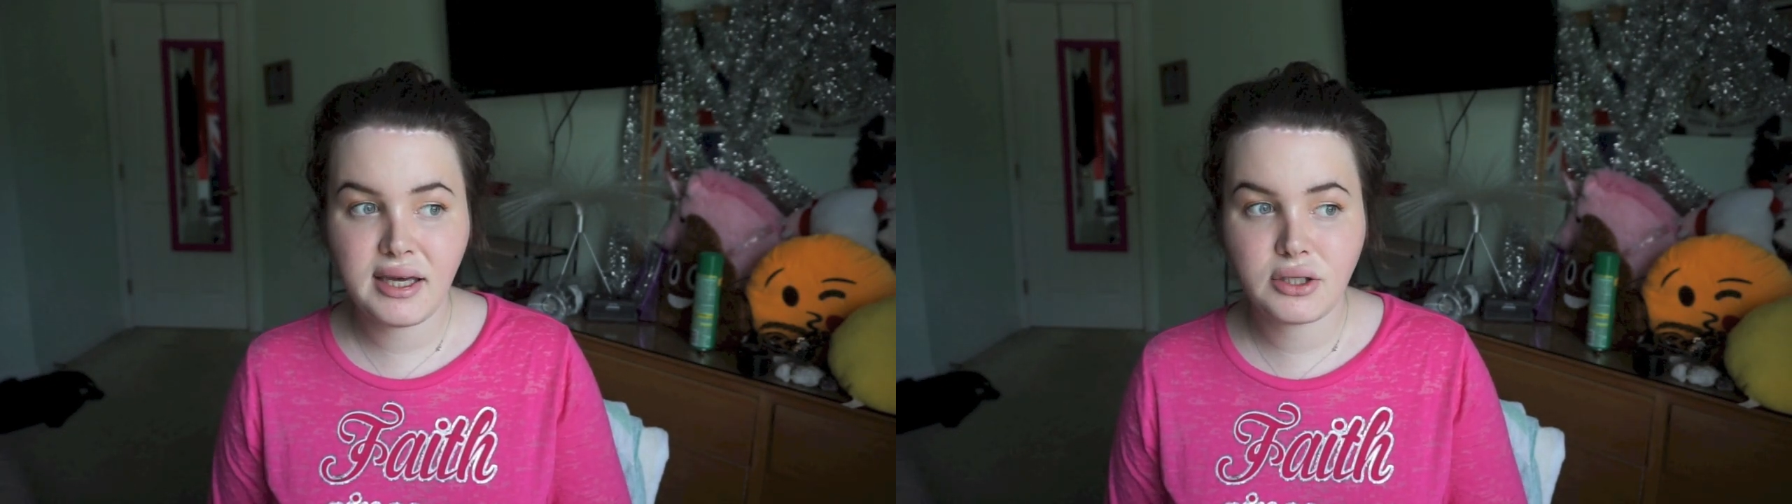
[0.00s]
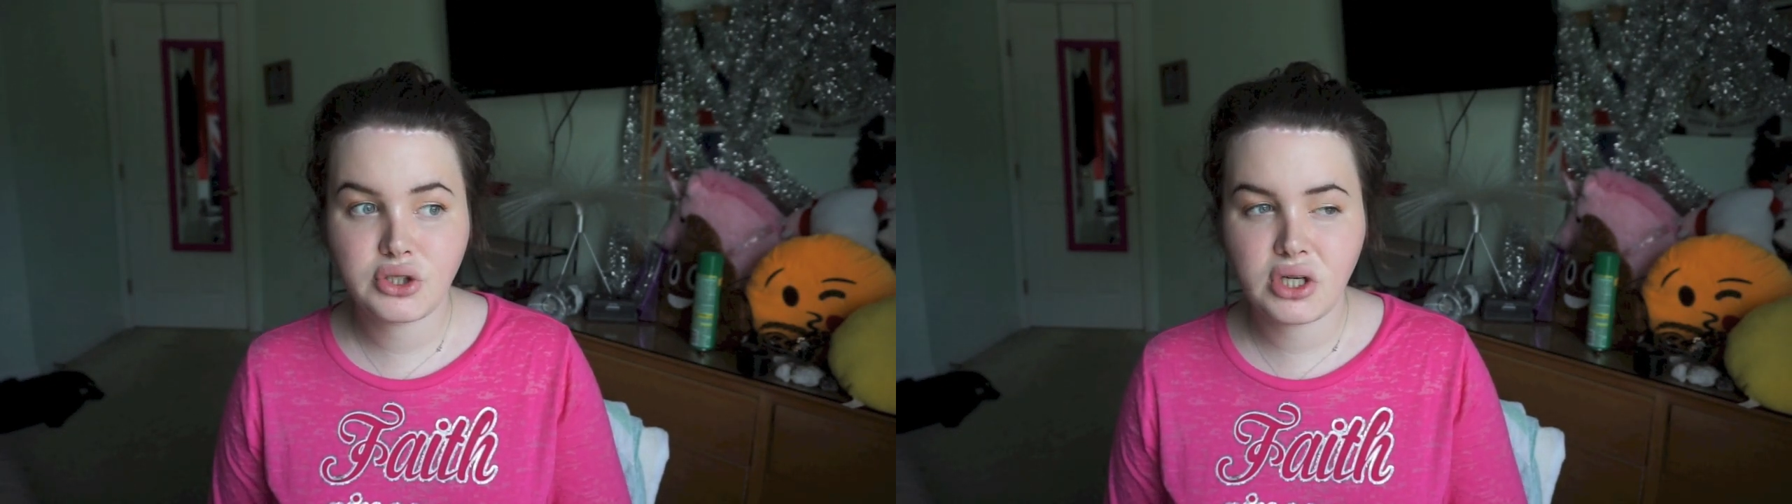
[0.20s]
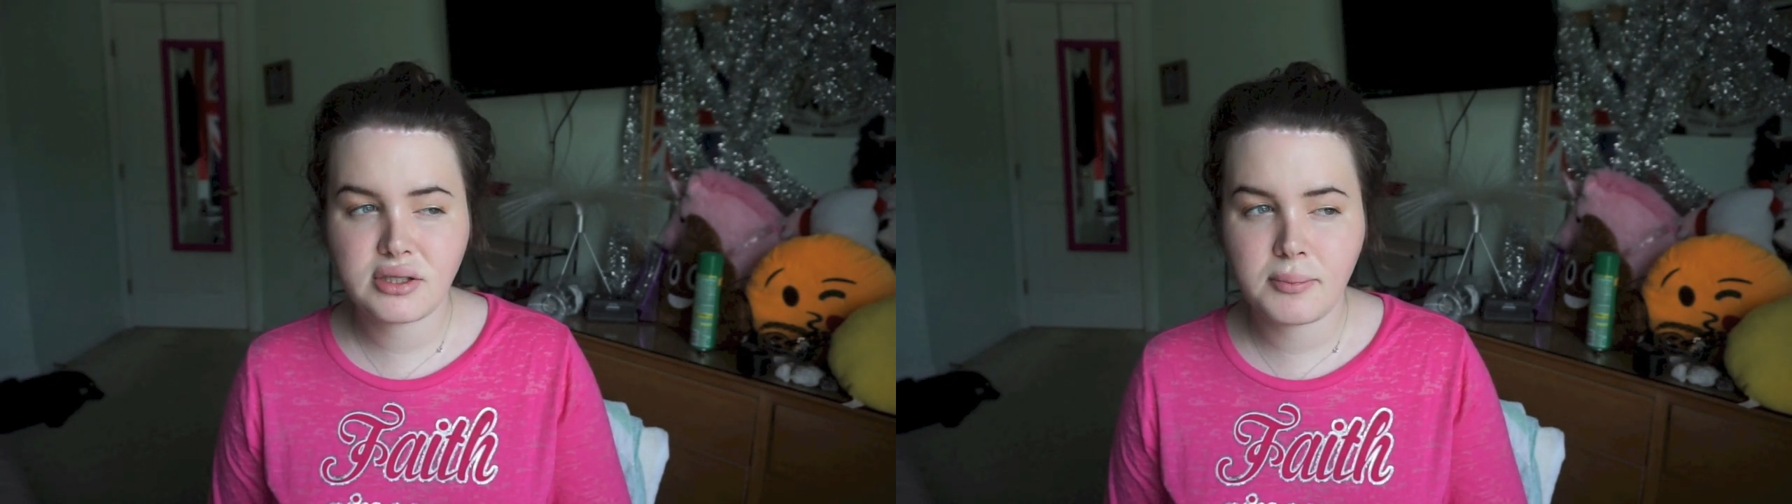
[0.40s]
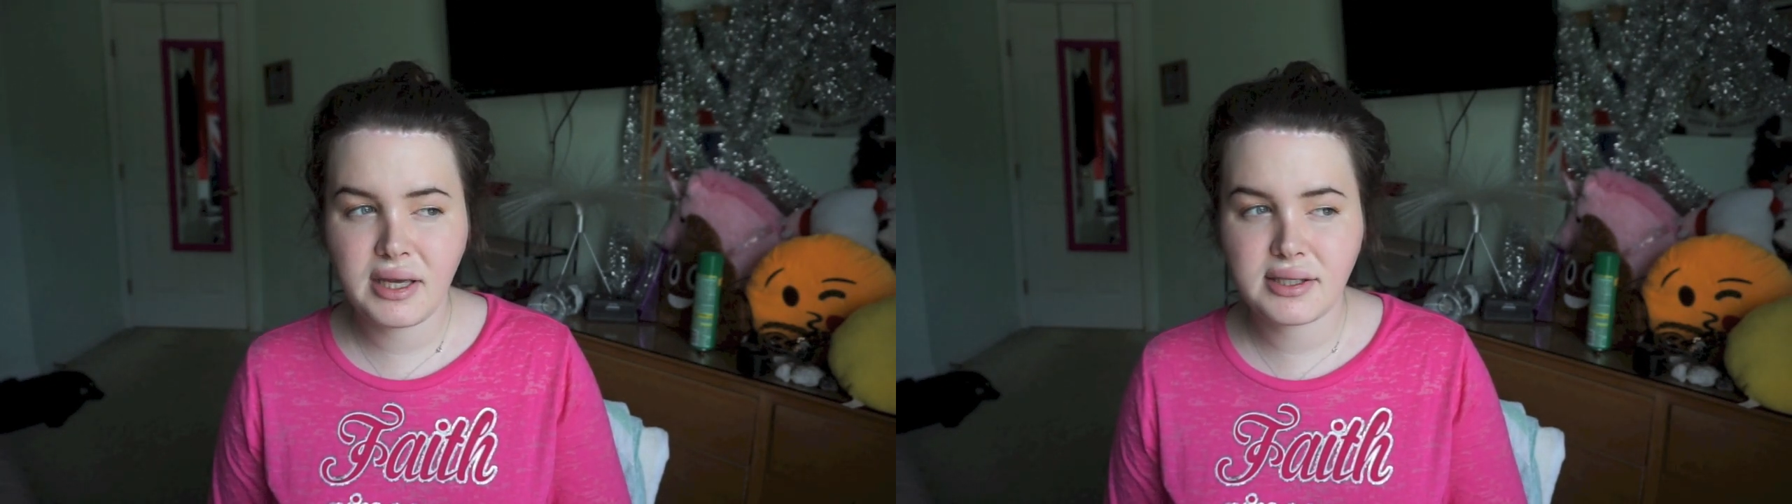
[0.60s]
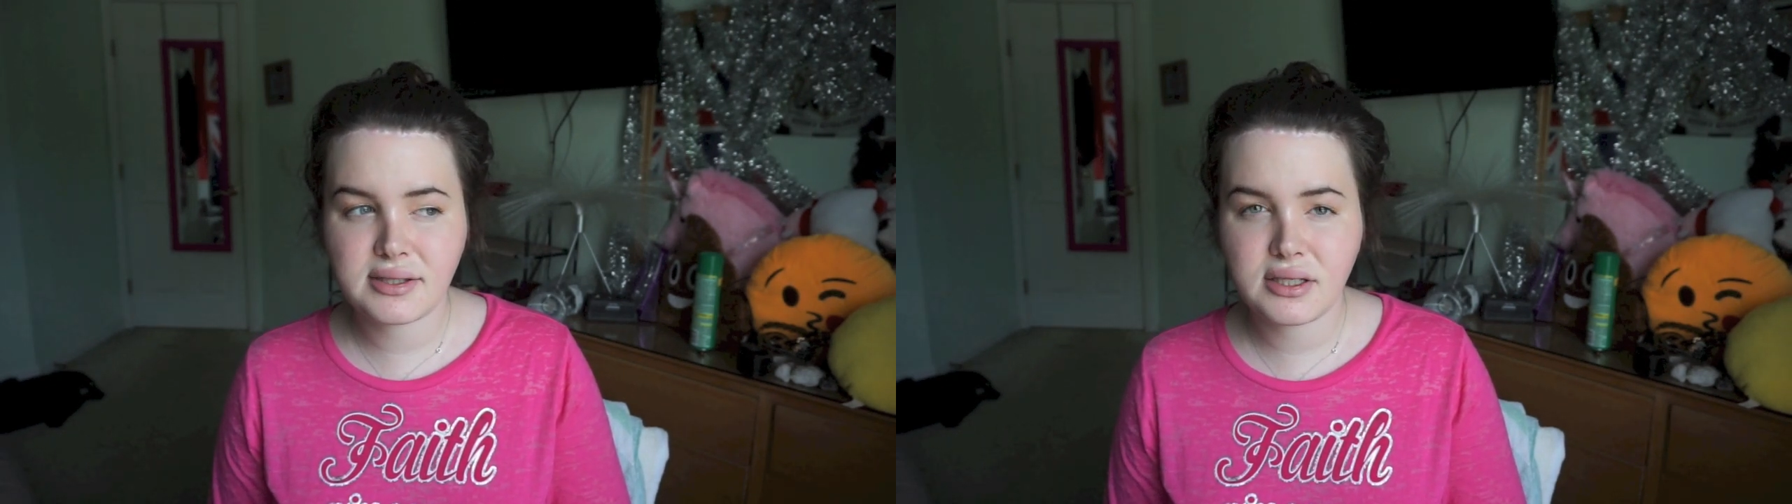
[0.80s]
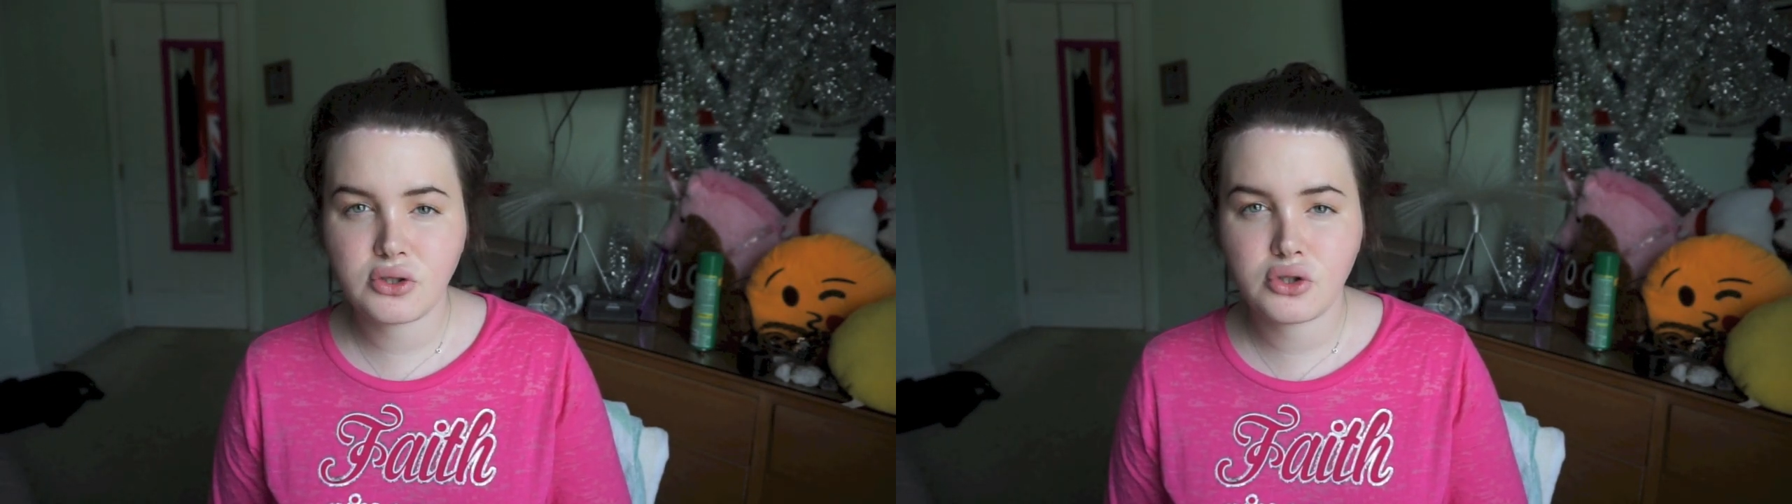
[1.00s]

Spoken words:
it just makes it